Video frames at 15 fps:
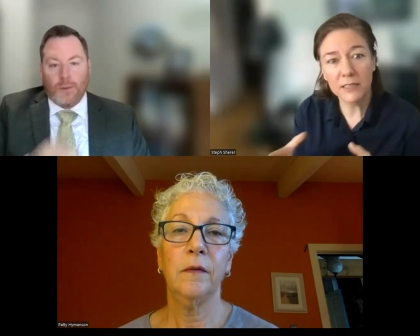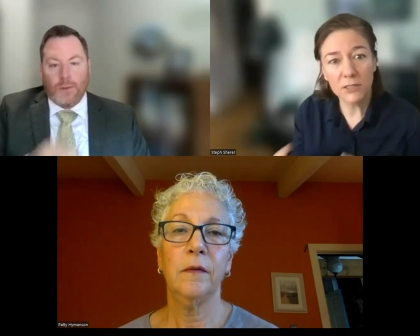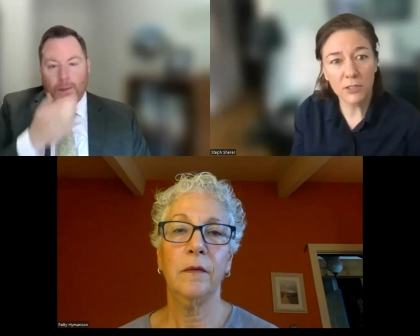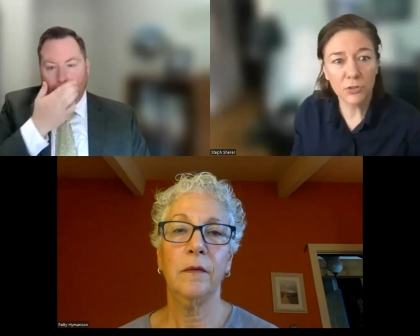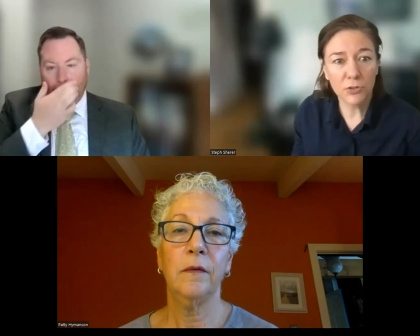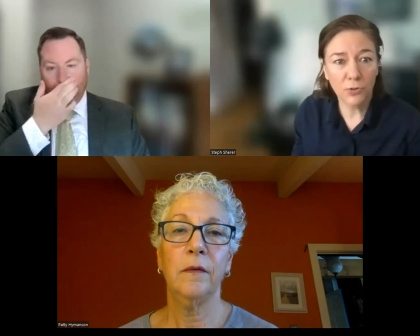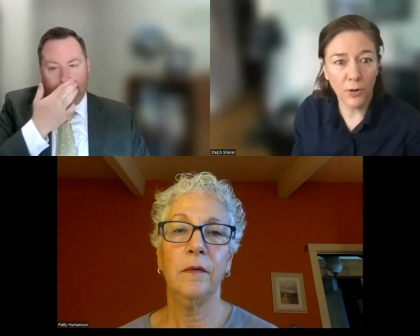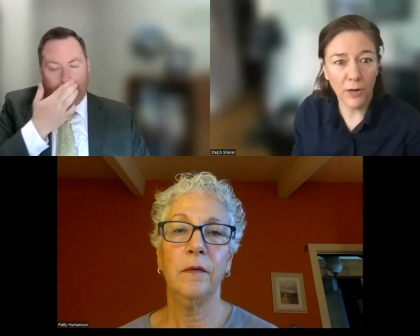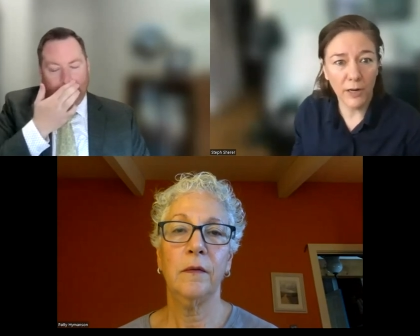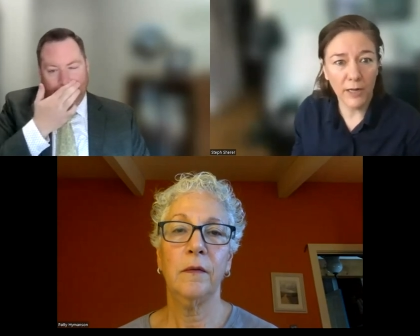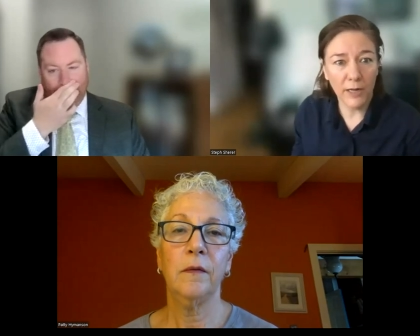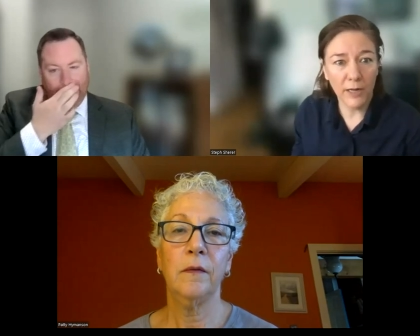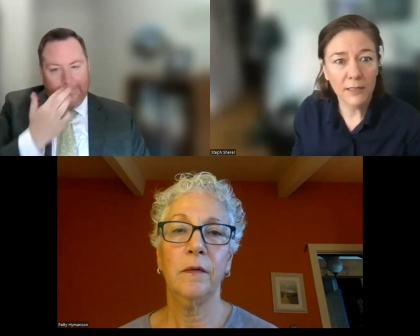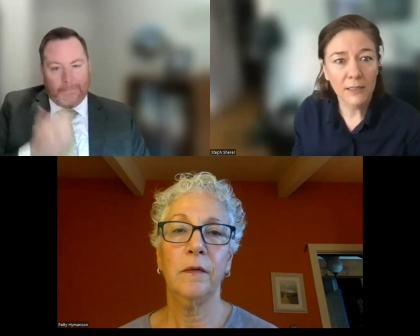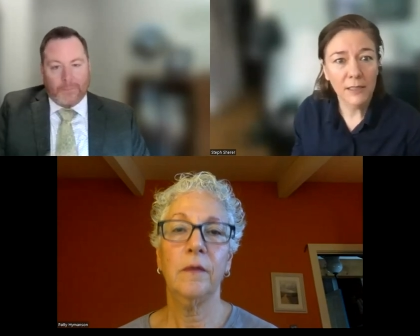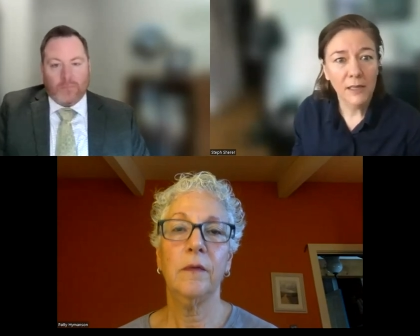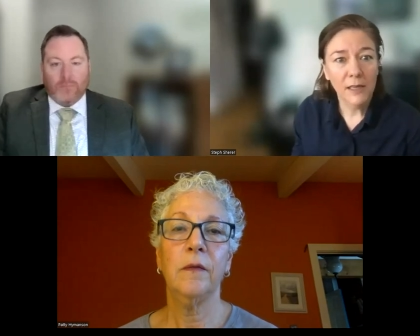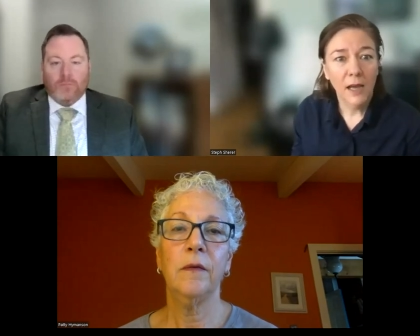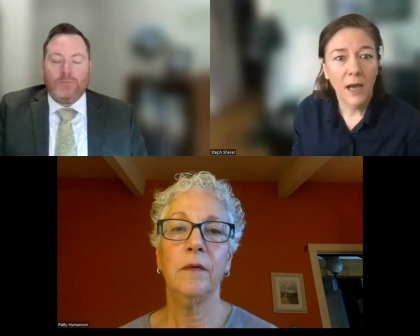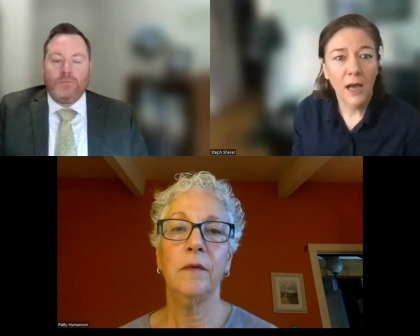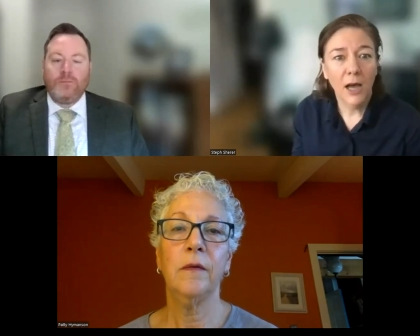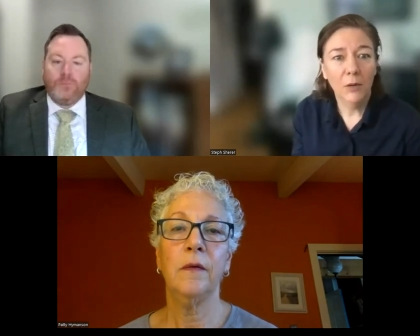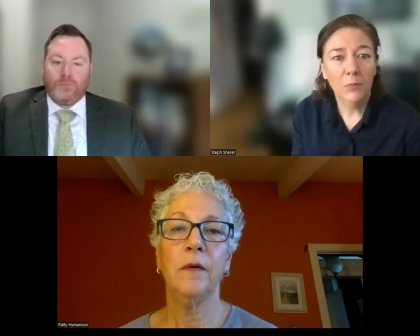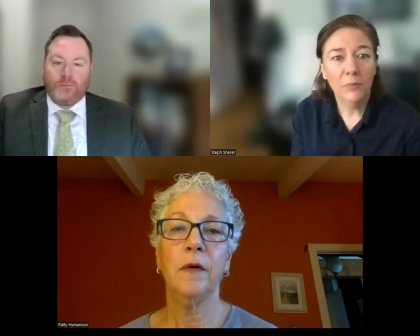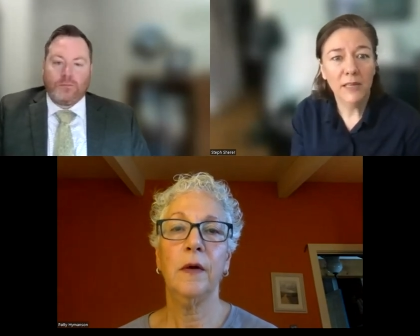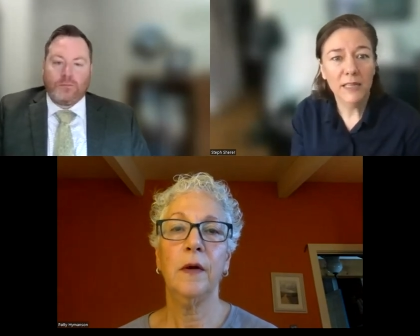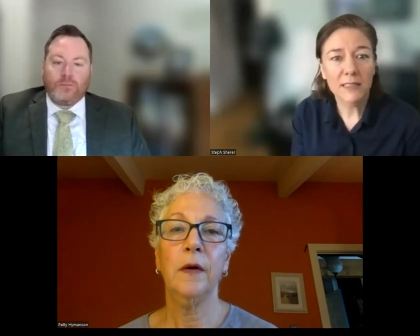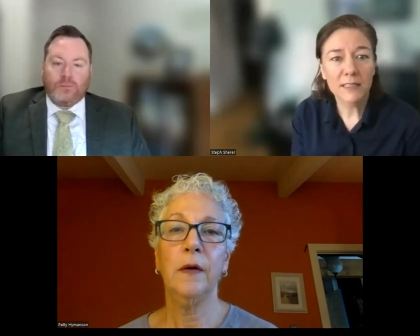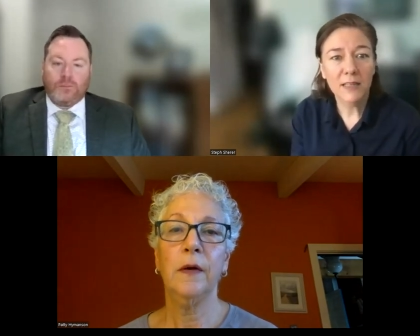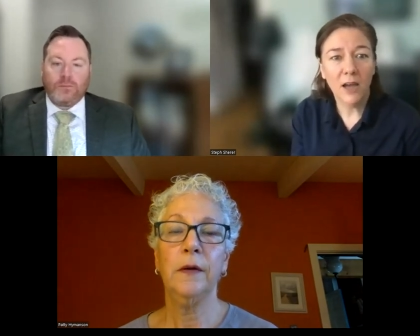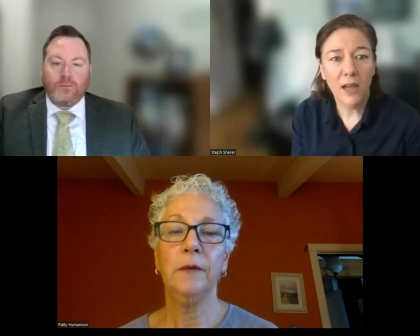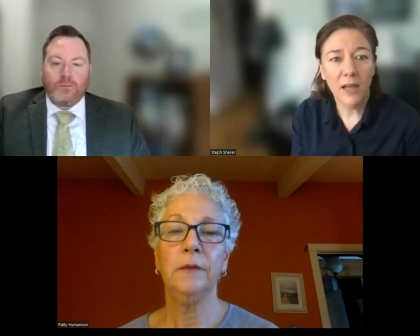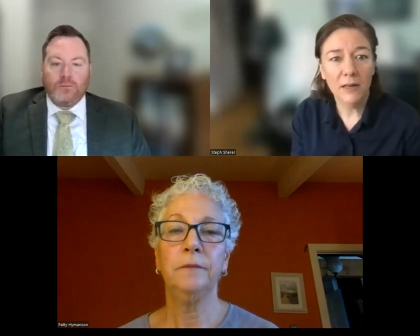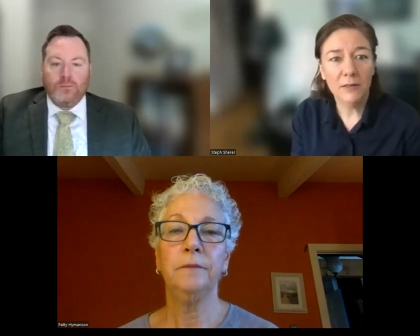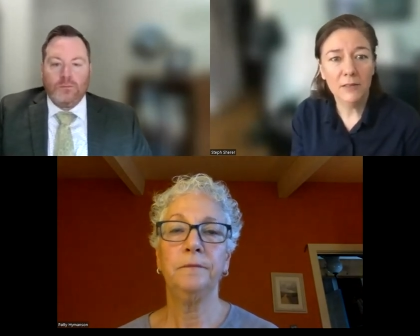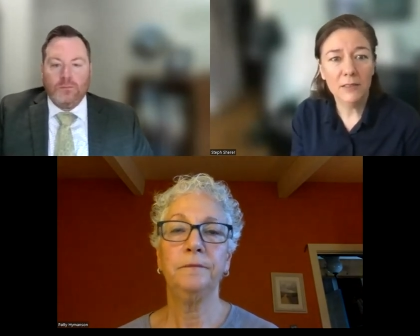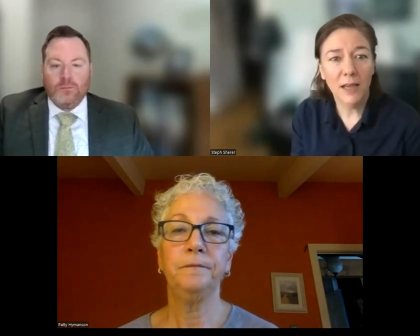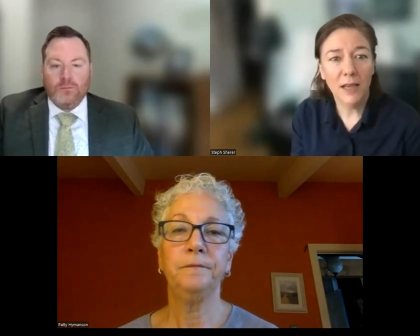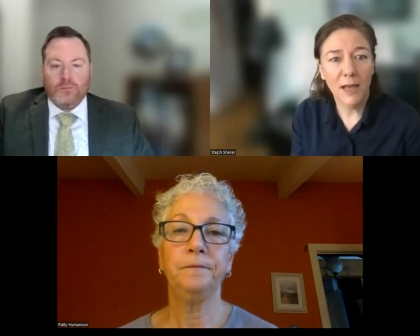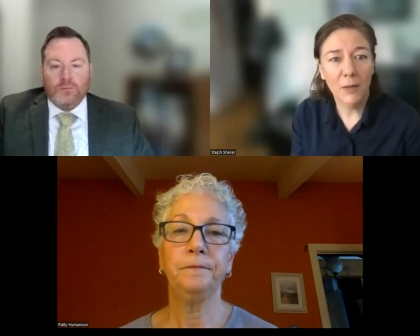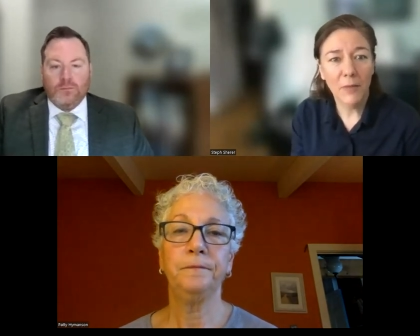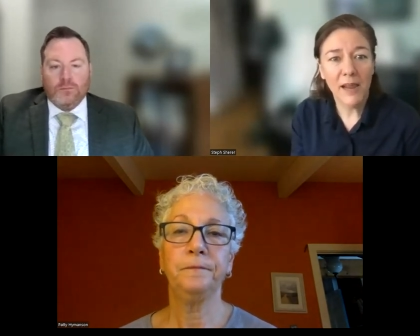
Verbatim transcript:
Speaker 1: is destroyed. Um, it's not um,